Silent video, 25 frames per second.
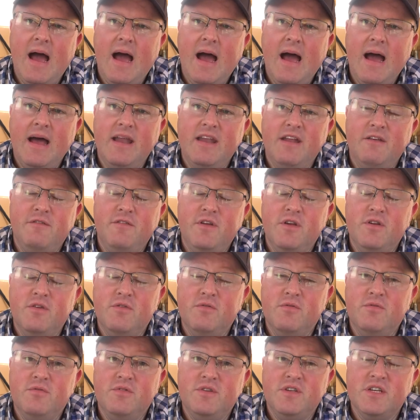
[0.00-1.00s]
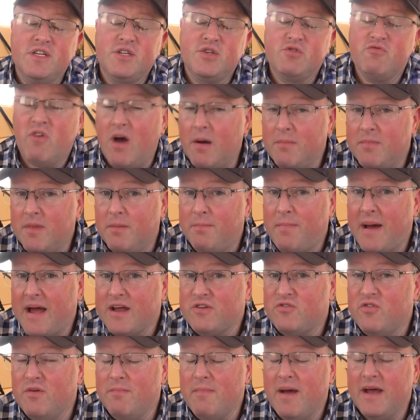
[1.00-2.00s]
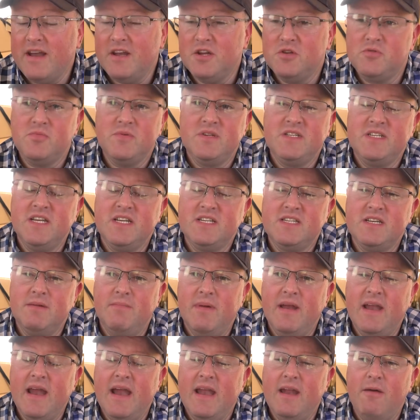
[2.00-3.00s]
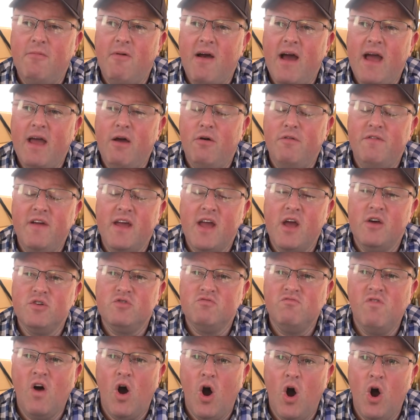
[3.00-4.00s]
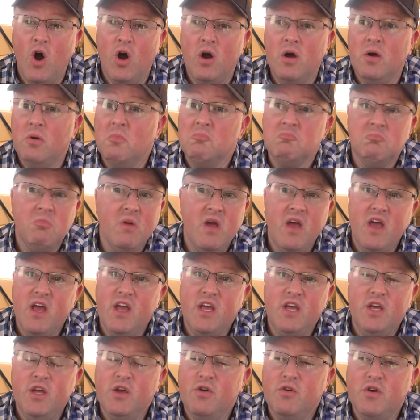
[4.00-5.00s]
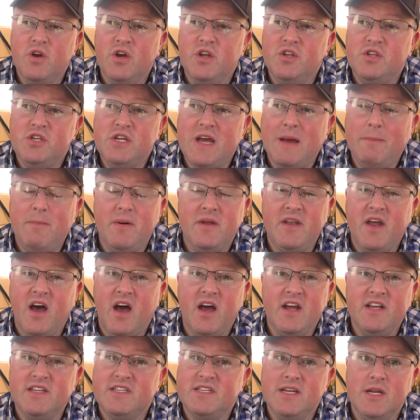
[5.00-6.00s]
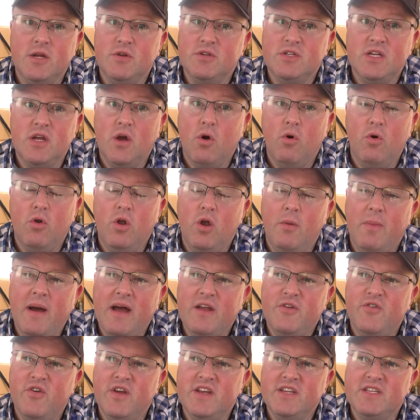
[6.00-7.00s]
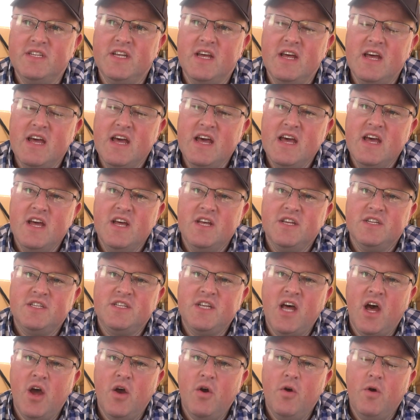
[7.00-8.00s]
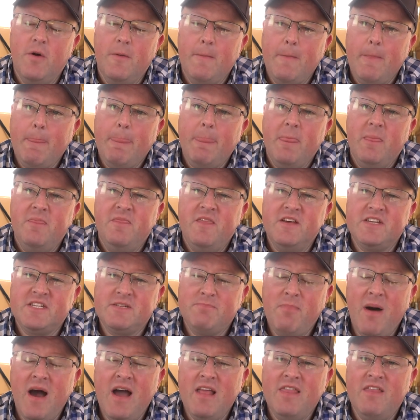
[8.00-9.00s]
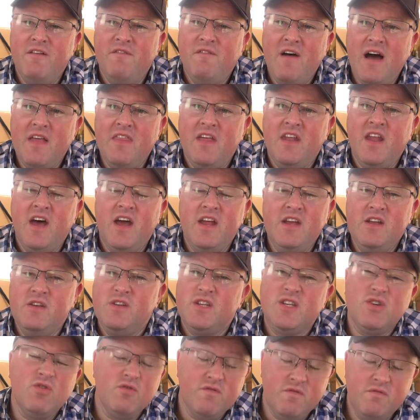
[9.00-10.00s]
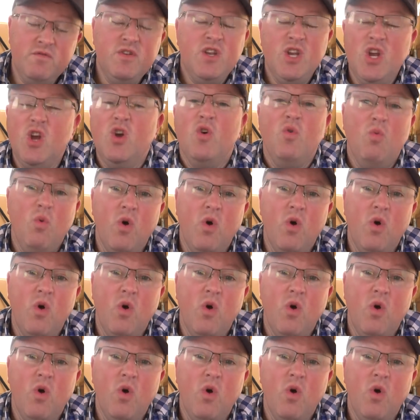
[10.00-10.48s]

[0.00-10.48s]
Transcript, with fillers: And if you disrupt the battery management system in any way, or if it goes wrong, you could jeopardize losing all your batteries. So despite the fact that I sort of knew